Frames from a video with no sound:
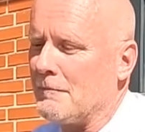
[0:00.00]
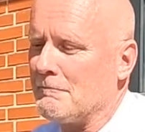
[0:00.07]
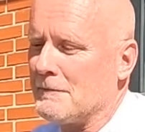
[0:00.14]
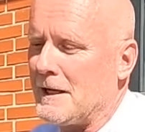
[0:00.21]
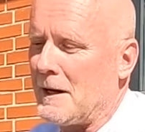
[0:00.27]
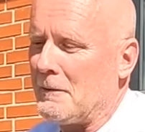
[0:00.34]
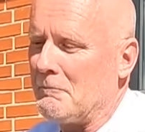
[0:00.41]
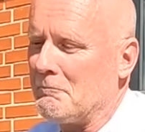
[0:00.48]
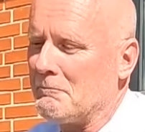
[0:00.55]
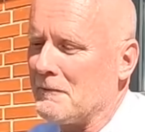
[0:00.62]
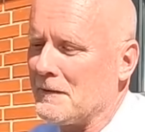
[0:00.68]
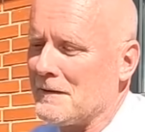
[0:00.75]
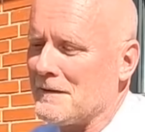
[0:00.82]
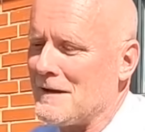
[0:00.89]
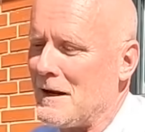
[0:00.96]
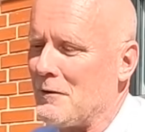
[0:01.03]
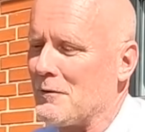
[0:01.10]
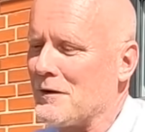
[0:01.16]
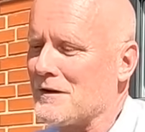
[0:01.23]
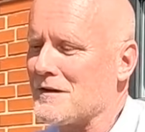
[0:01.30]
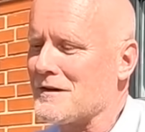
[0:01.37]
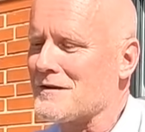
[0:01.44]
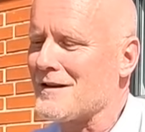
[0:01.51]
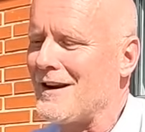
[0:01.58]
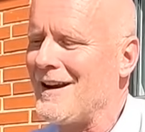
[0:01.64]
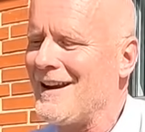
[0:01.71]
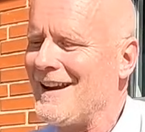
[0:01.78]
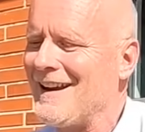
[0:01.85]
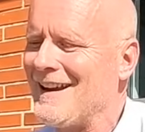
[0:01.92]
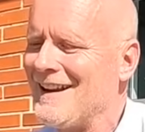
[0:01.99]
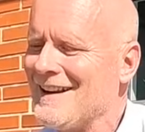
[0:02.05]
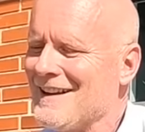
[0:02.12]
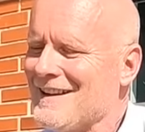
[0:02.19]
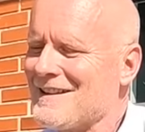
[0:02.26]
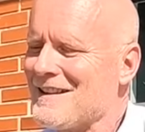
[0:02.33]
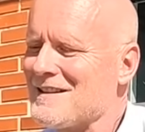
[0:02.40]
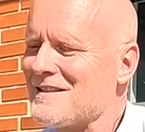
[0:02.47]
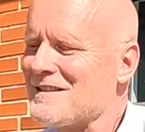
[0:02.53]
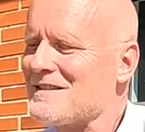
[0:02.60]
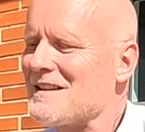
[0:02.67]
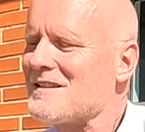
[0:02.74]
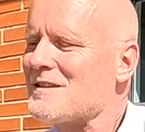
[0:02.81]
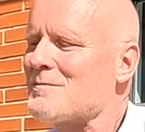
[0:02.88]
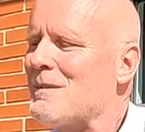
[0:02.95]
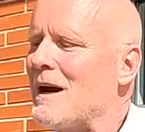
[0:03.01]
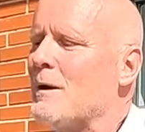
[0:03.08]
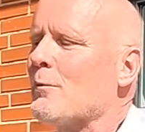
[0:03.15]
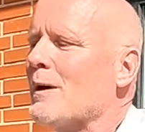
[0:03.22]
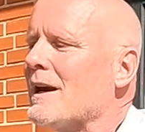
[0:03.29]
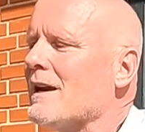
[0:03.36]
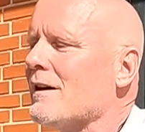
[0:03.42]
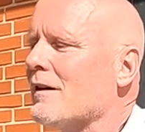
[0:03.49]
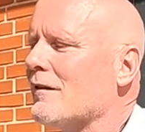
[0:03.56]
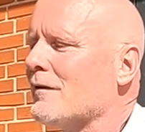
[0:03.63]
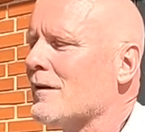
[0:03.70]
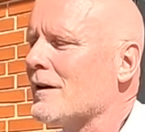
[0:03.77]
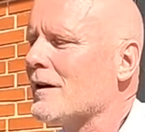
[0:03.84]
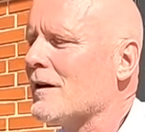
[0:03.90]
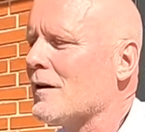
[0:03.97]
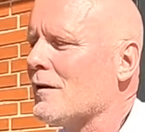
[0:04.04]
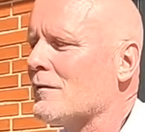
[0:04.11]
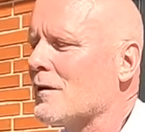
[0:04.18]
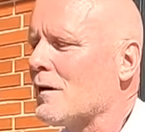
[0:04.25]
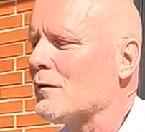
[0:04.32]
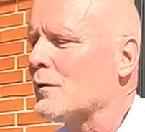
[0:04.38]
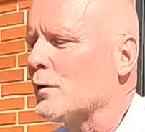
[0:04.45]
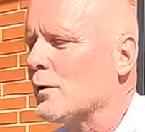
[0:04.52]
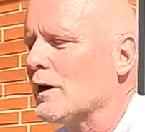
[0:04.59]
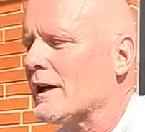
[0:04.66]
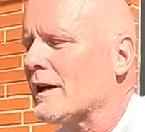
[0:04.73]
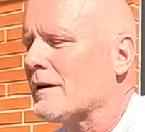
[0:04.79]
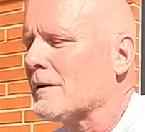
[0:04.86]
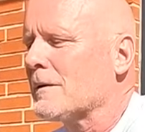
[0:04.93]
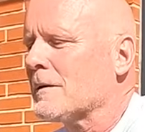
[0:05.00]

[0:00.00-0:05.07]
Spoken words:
yeah, now this is this is my way of doing it.